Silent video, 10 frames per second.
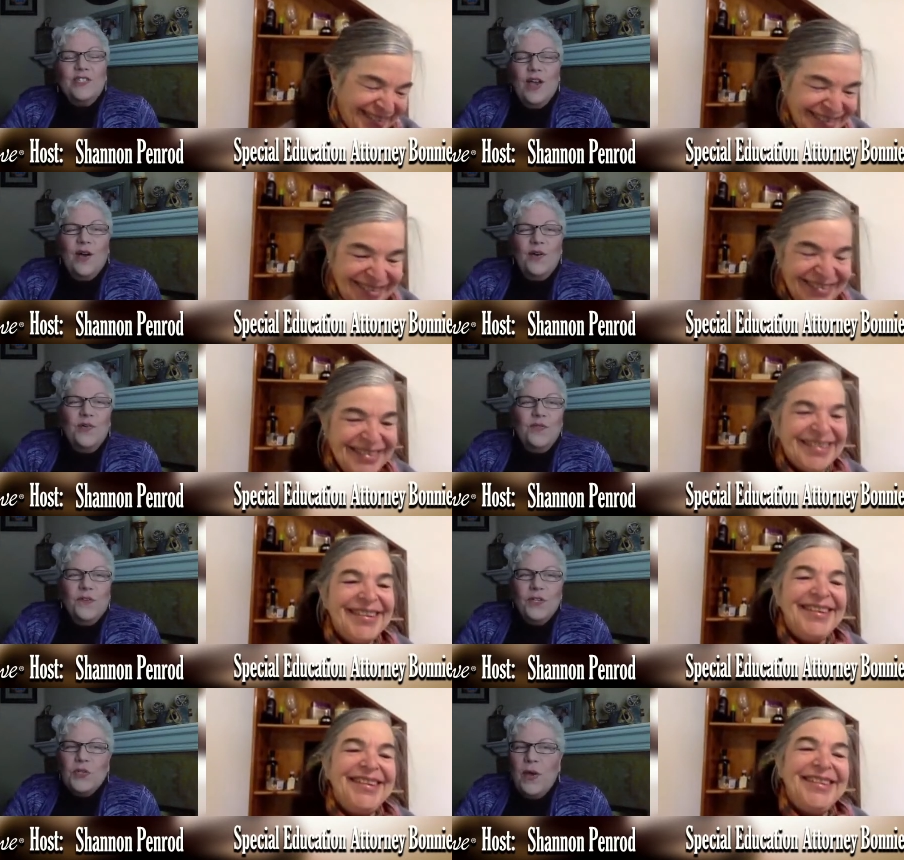Speaker 1: so,
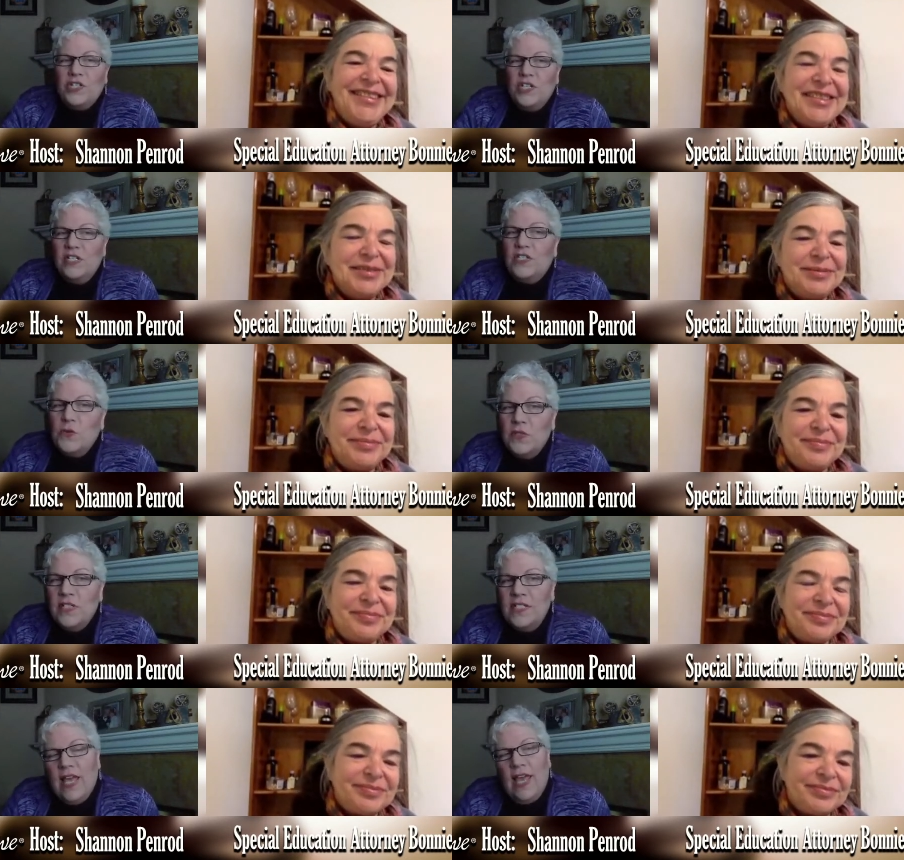first question is:
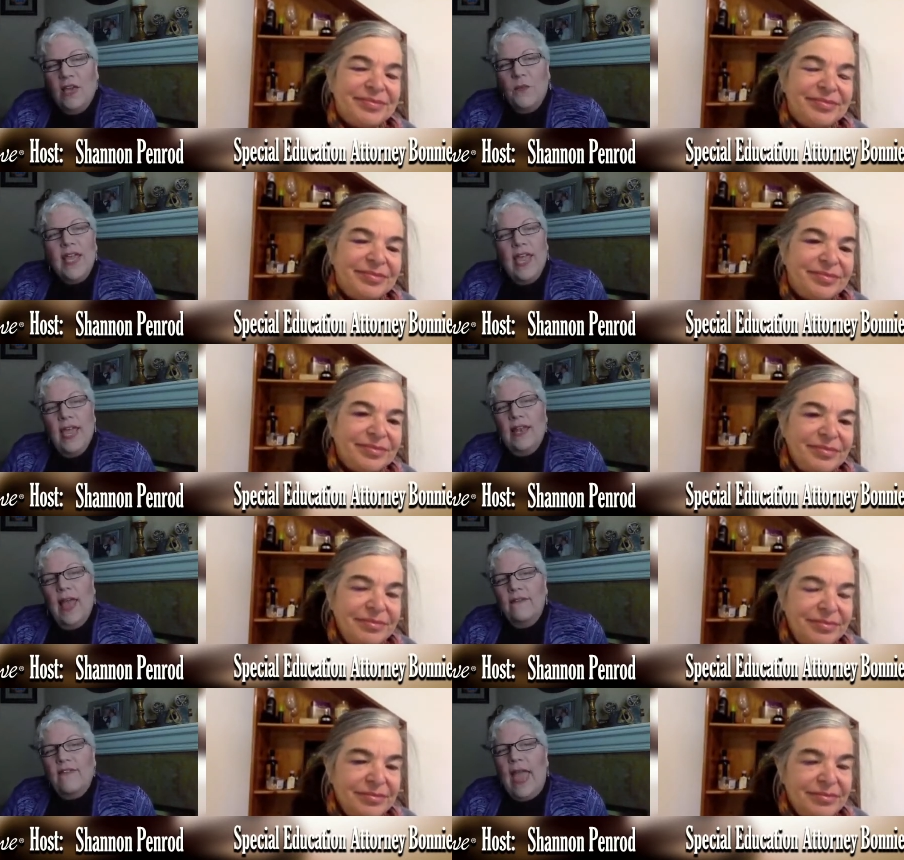School is saying we can't
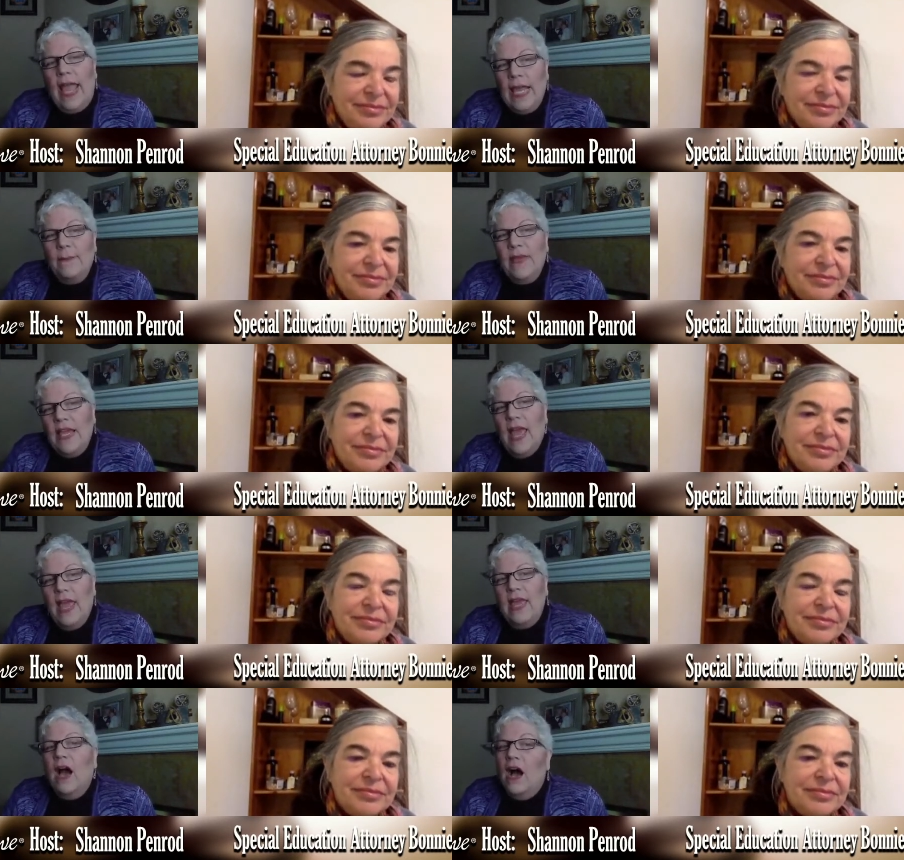have
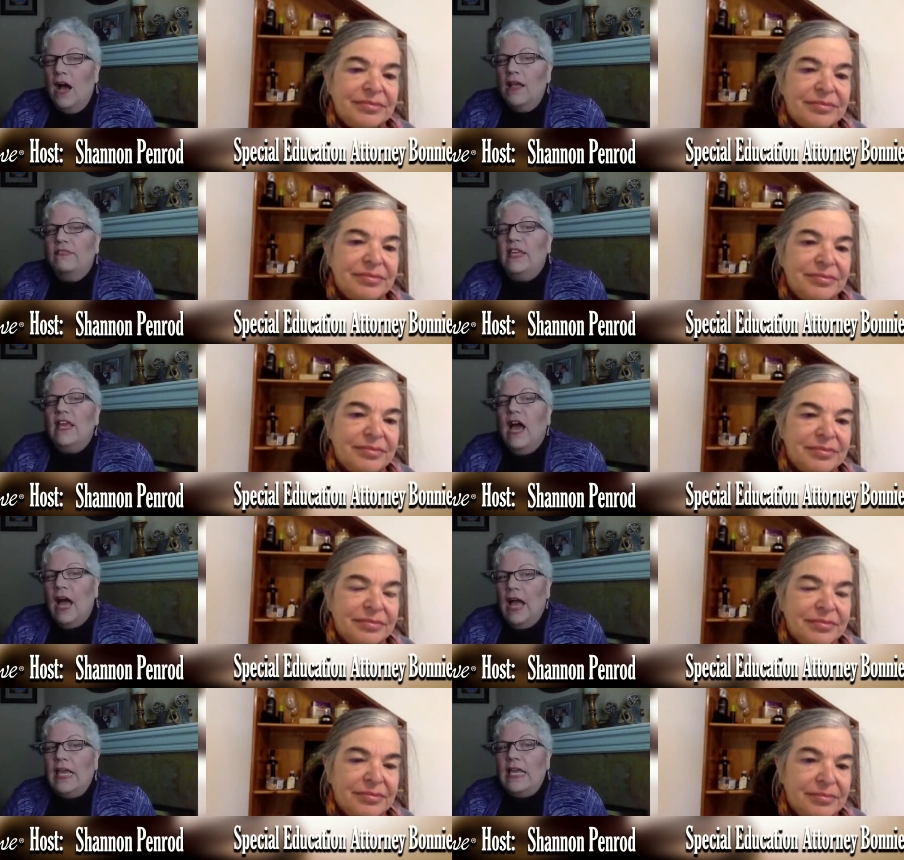ABA on the
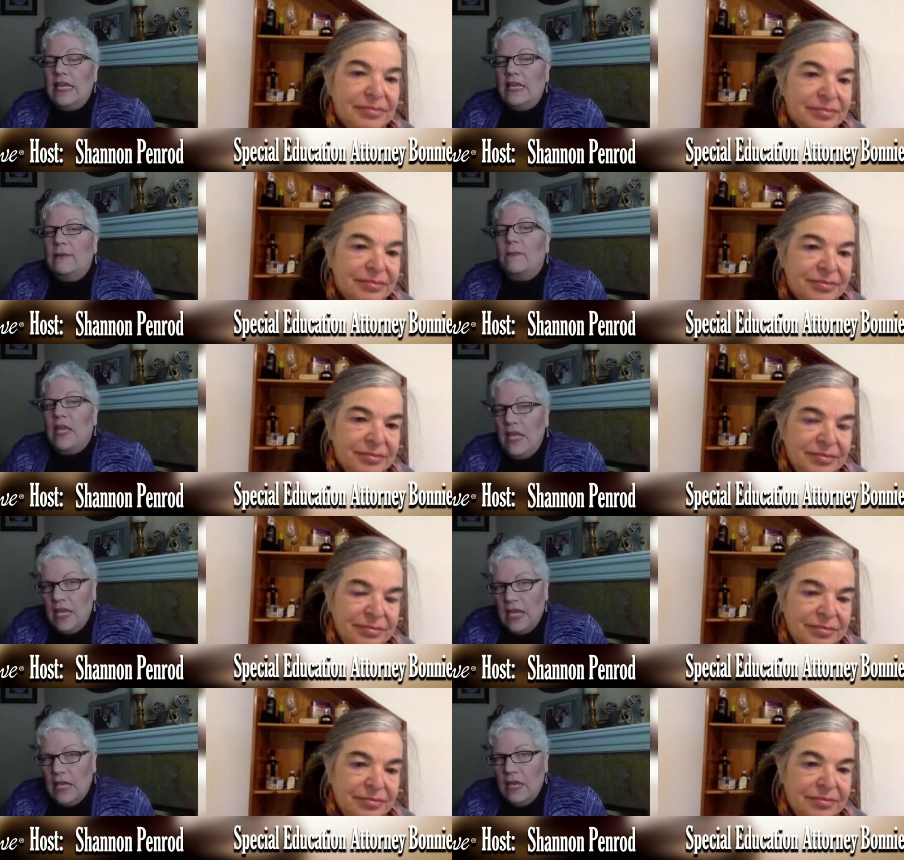
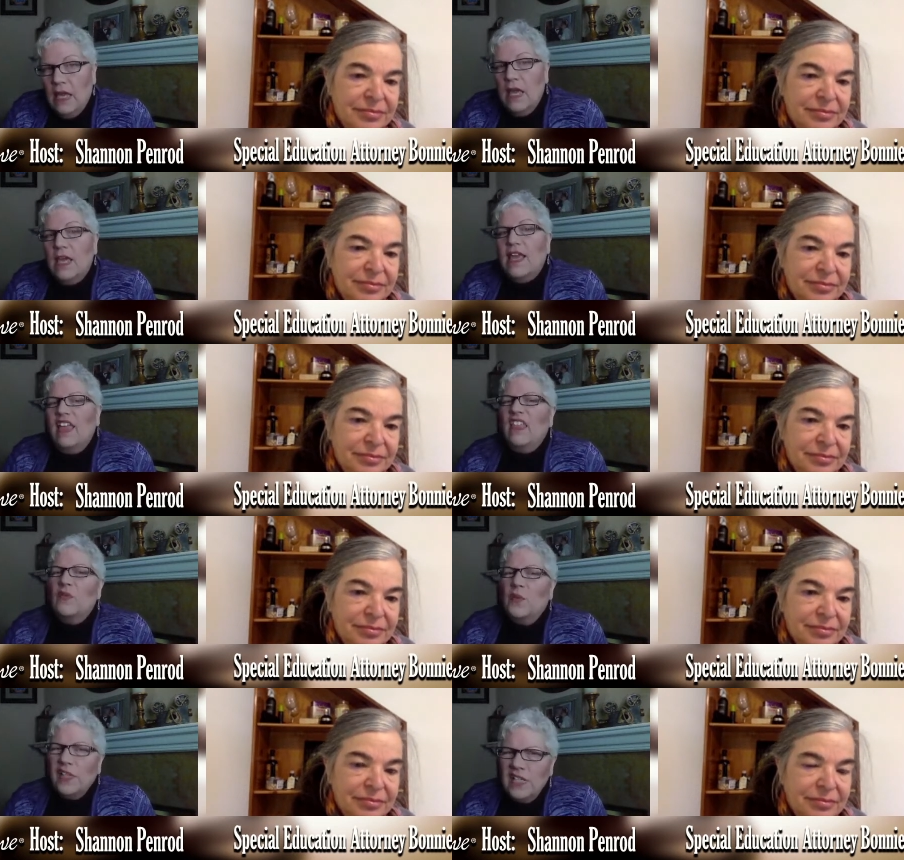IEP. Can
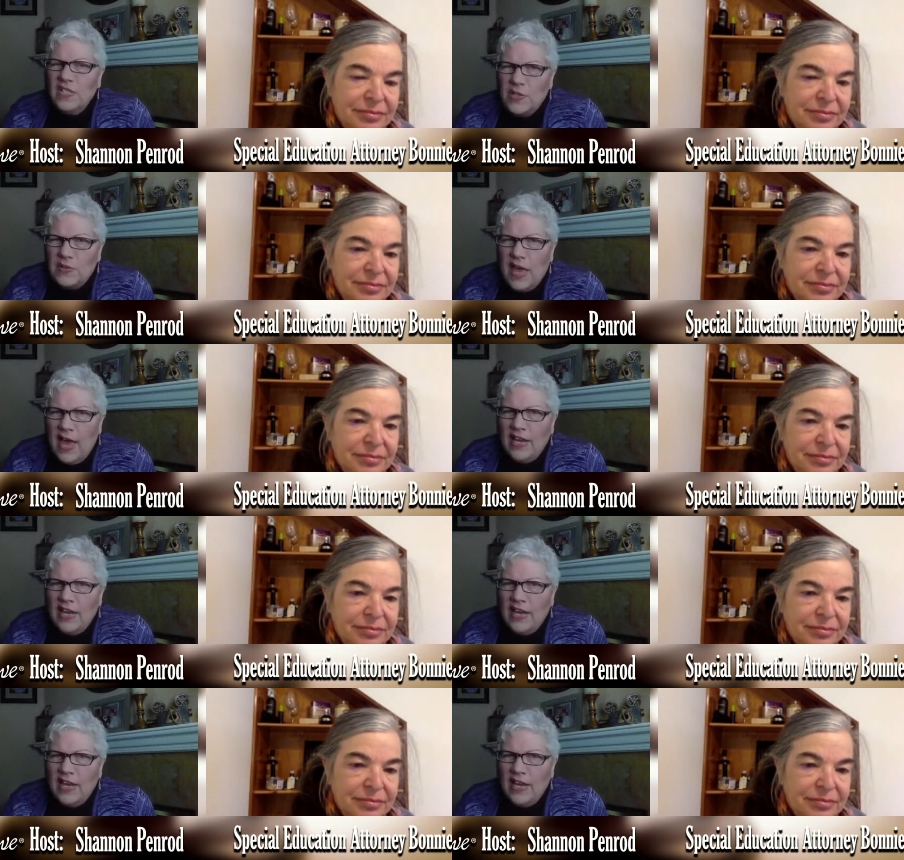they really do